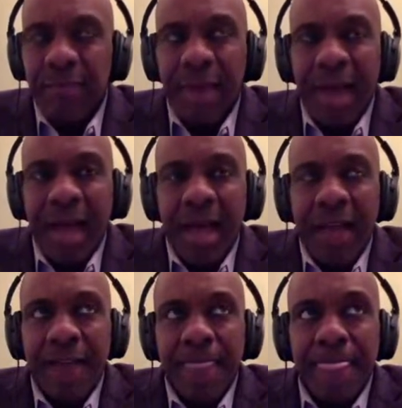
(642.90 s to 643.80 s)

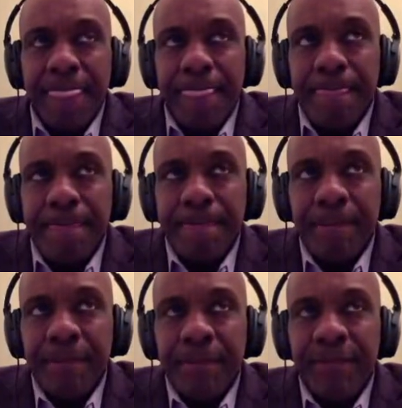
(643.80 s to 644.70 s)
by
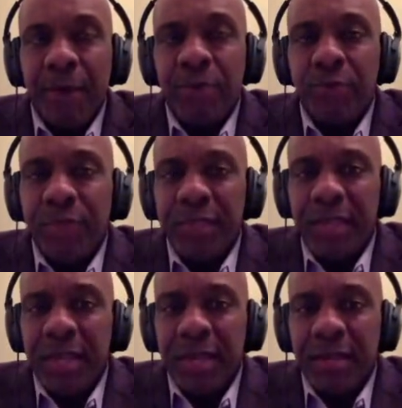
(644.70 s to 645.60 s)
folks
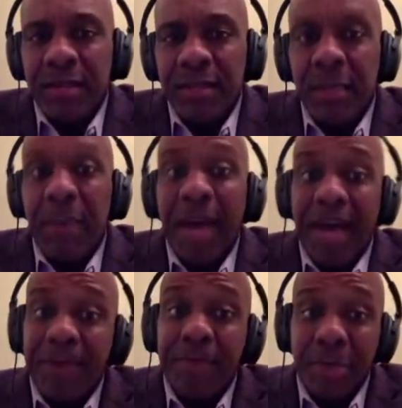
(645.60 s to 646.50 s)
within the
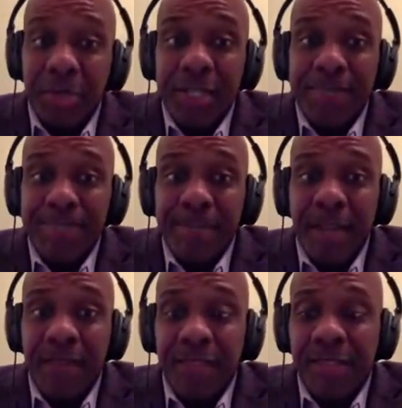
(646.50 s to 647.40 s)
mob community
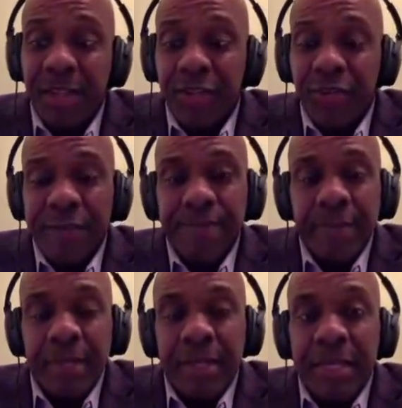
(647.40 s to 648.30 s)
of this country,
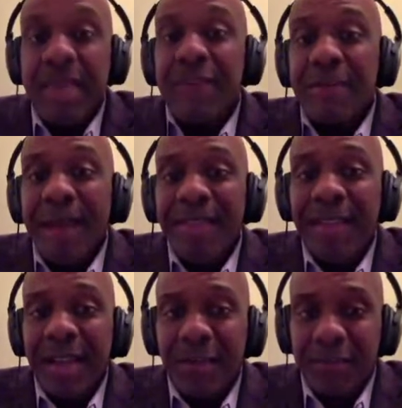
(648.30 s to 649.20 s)
even by
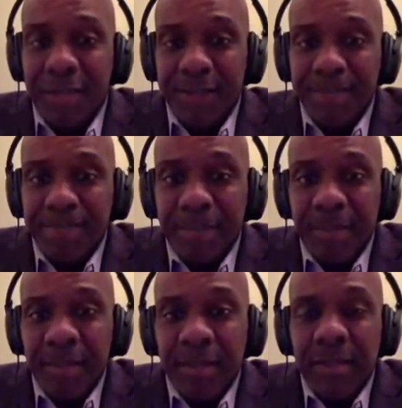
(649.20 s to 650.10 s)
the government.
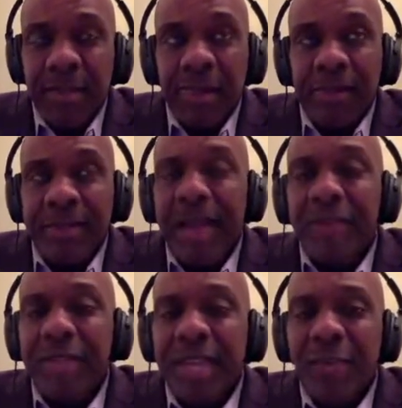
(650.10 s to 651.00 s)

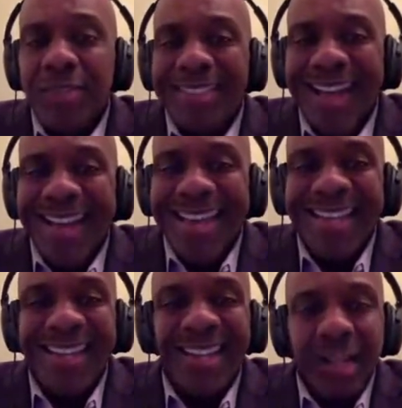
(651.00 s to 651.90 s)
Dr. King was not a
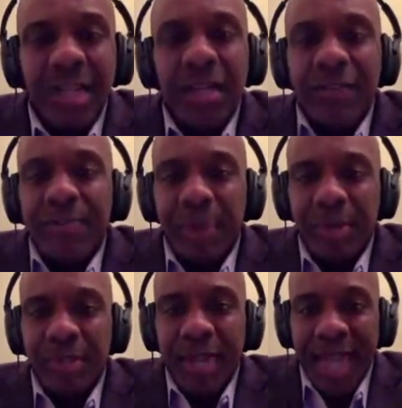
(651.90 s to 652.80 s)
loved
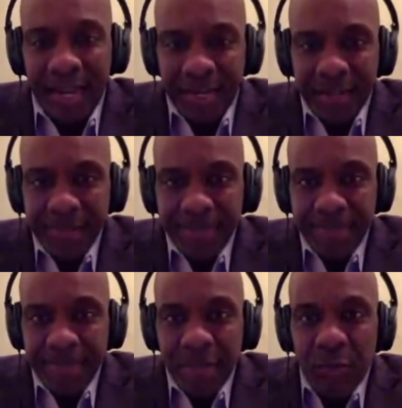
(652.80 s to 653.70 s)
personality.
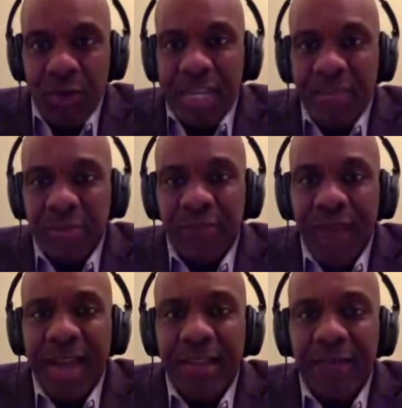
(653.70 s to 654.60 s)
when he was
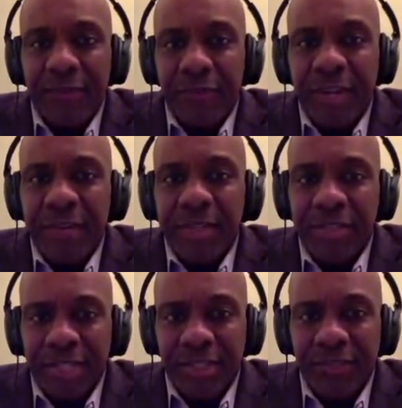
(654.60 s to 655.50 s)
fighting for freedom and
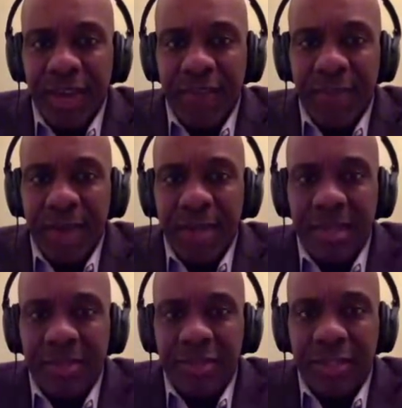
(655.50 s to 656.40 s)
justice for
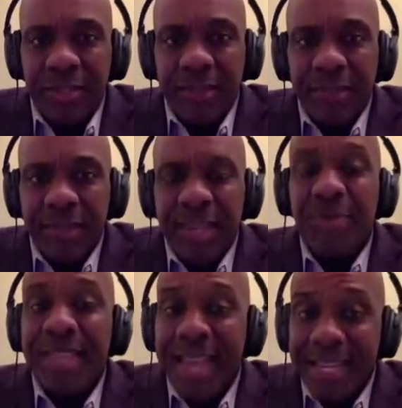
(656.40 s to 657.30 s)
everybody else, Jimmy. He
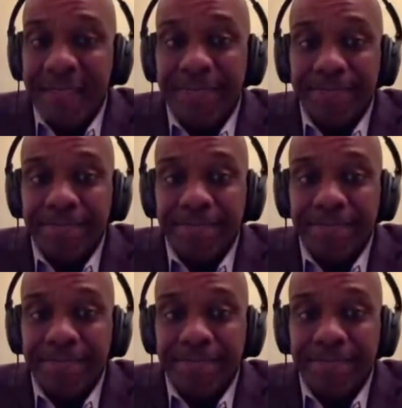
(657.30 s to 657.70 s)
was hated.